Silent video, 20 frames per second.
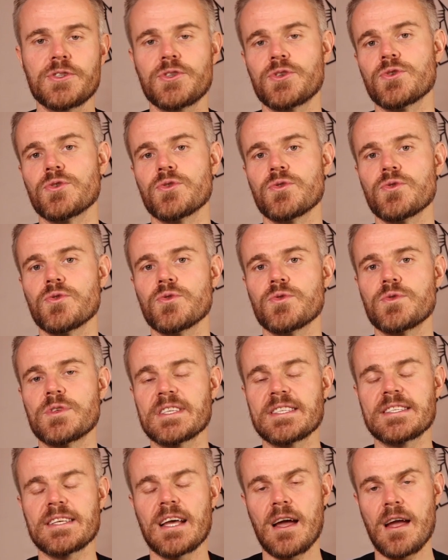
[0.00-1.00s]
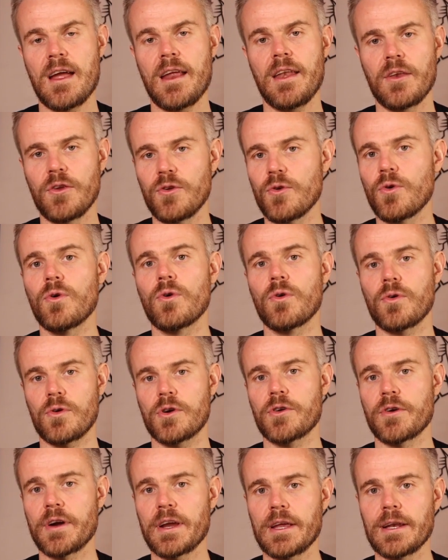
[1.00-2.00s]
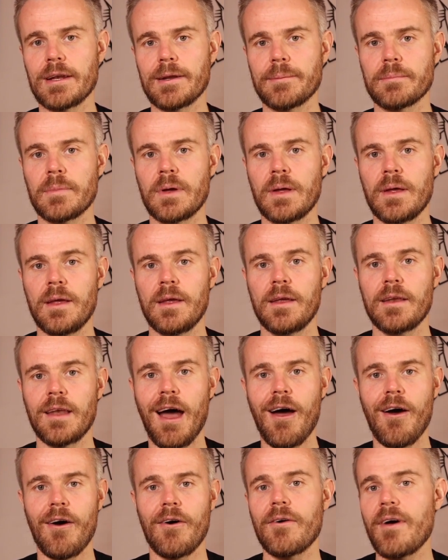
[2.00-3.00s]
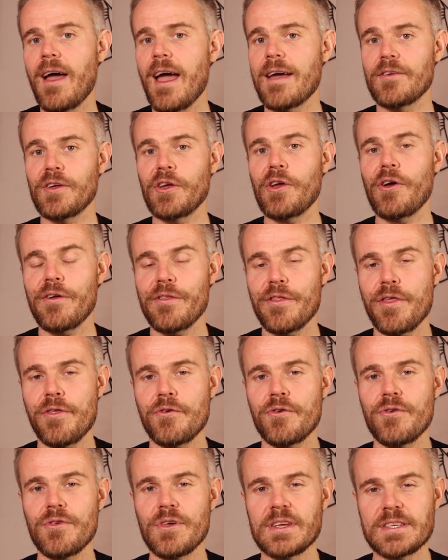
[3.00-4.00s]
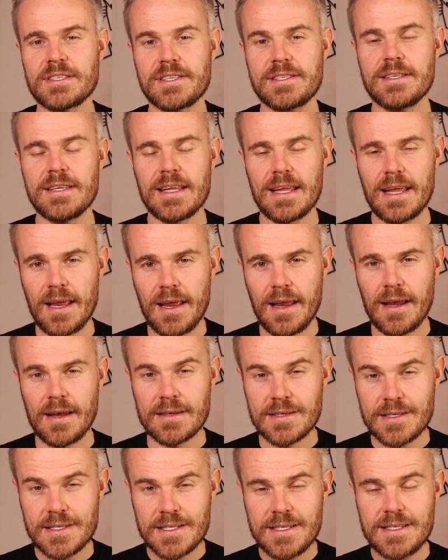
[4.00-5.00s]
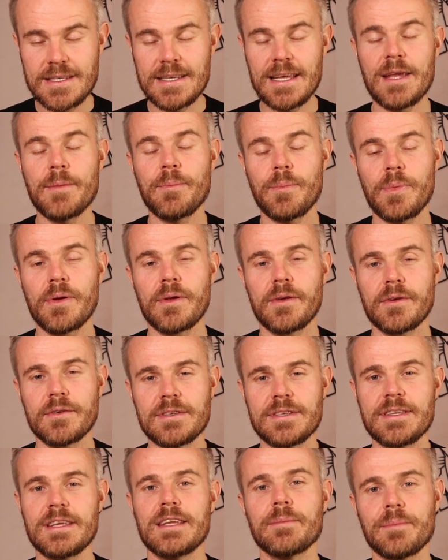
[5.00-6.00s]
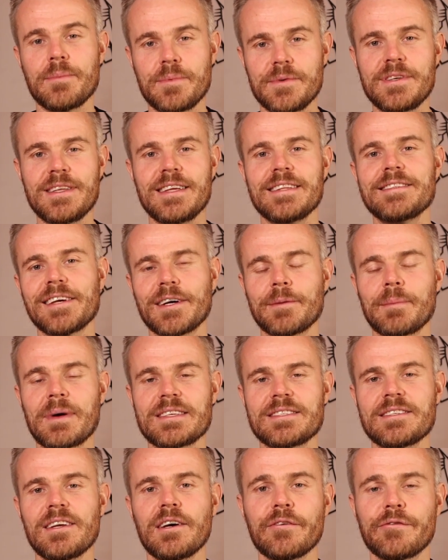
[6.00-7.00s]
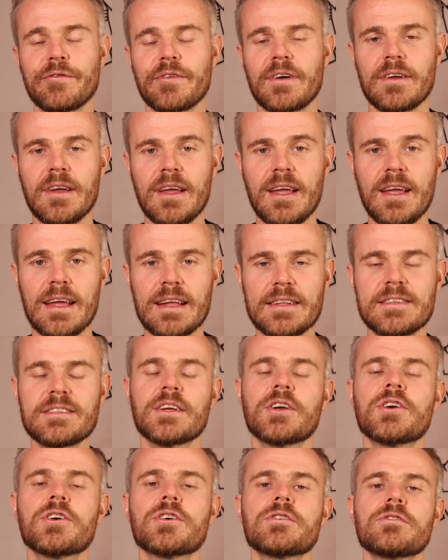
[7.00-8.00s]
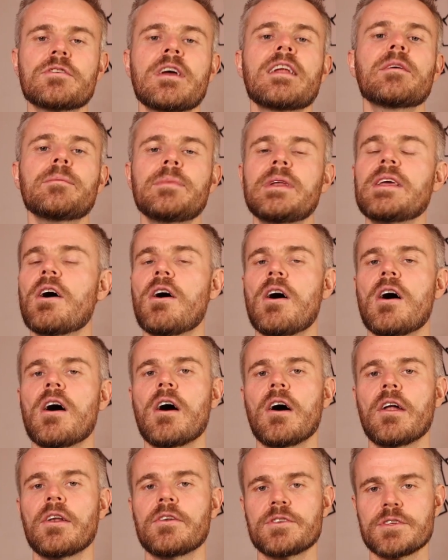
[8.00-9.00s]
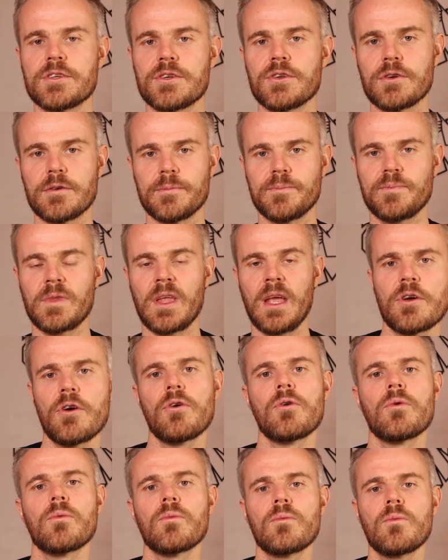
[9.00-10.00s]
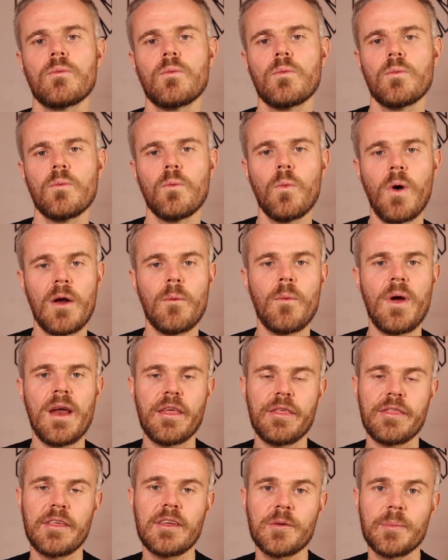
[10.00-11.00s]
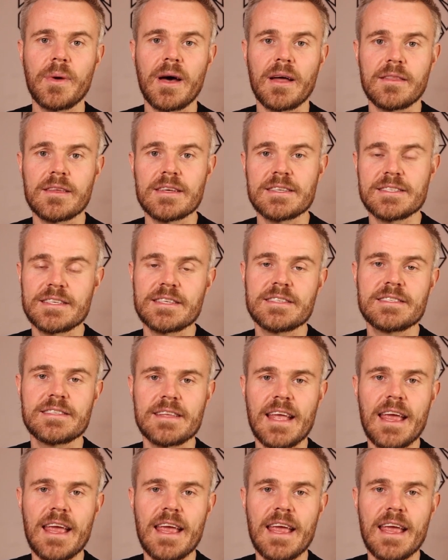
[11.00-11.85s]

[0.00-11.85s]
to design your curriculum. Now, having gone through this in deep detail myself, it's incredibly hard to do. So one way to think about this is